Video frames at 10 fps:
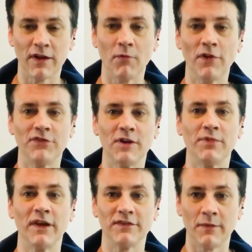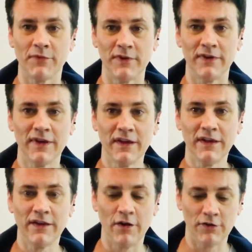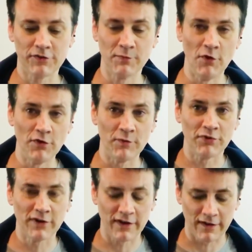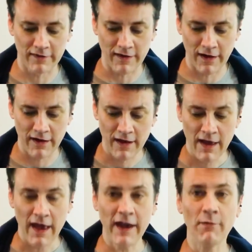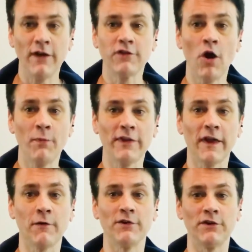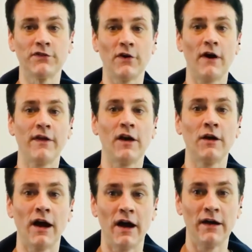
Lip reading: It wants you to play something, you know, smooth and pretty like that. Anyways, hope you like what you saw there.